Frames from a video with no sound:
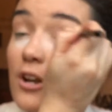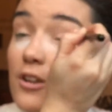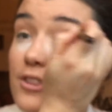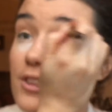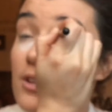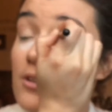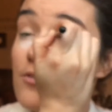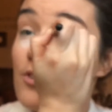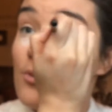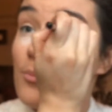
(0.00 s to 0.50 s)
to
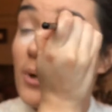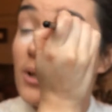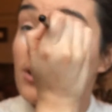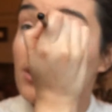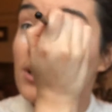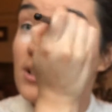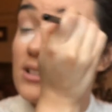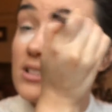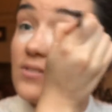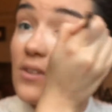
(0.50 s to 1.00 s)
think of who my
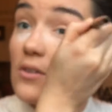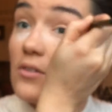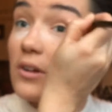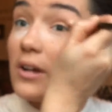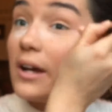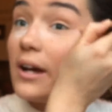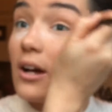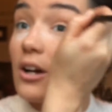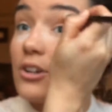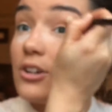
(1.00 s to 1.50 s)
least favorite
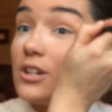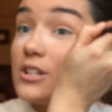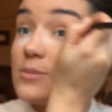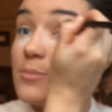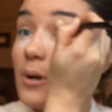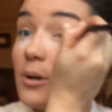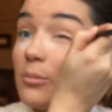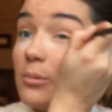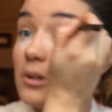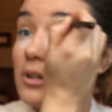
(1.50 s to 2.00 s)
character is,
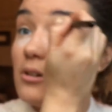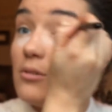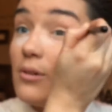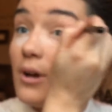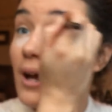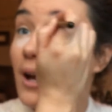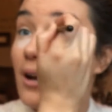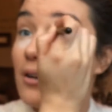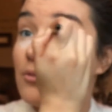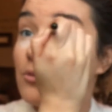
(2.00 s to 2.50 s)
but I really don't
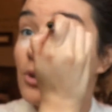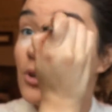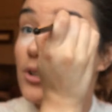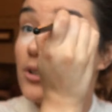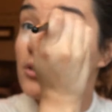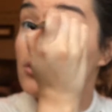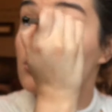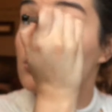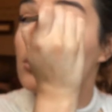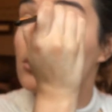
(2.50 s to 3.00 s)
have
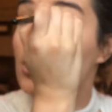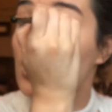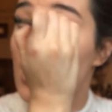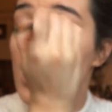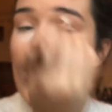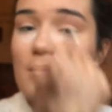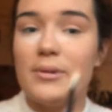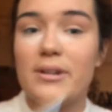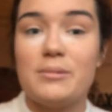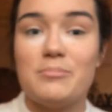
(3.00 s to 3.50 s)
one.
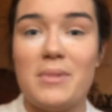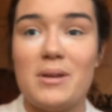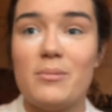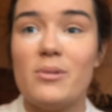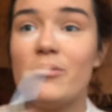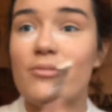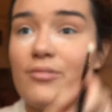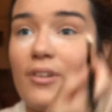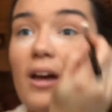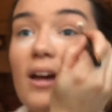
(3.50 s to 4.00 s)
I mean, it maybe
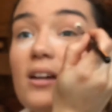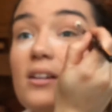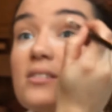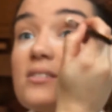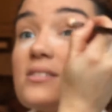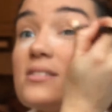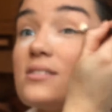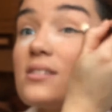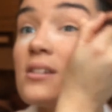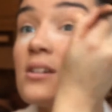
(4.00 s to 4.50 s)

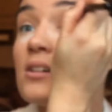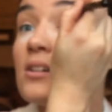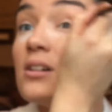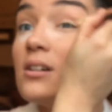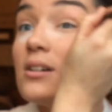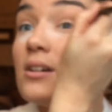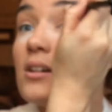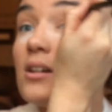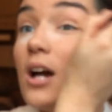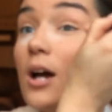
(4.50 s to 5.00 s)
Fitz.
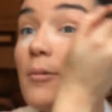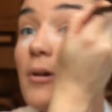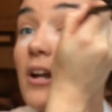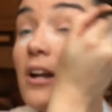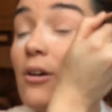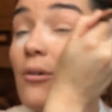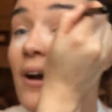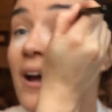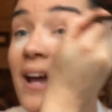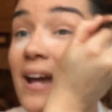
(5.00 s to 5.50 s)
I mean, I
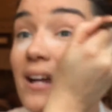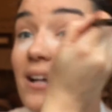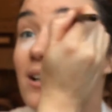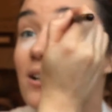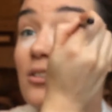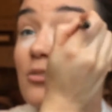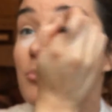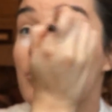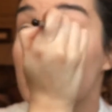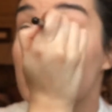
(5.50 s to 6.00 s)
don't hate
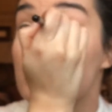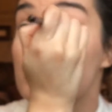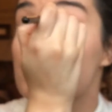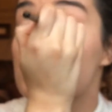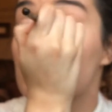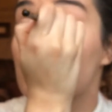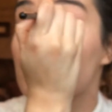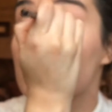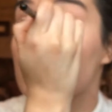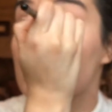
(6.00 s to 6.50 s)
him, but I just
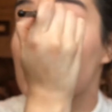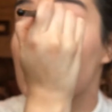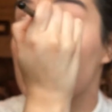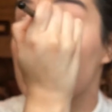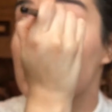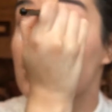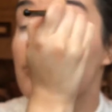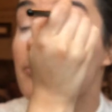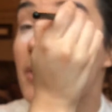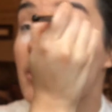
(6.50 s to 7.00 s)
don't really
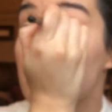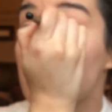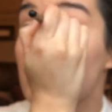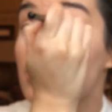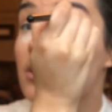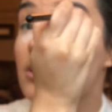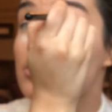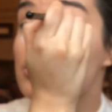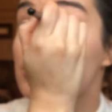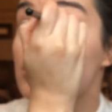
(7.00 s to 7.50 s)
like him that
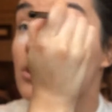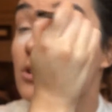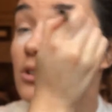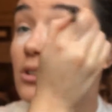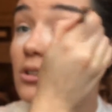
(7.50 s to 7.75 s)
much.